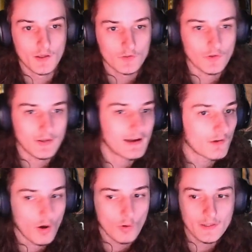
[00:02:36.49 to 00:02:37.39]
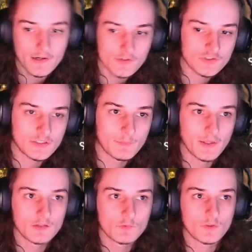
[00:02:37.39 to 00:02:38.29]
So yeah, wholly RNG
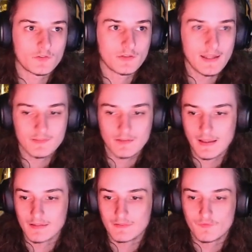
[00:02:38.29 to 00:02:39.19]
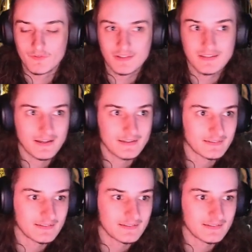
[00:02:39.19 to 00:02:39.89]
depending on what you get, and 50 dice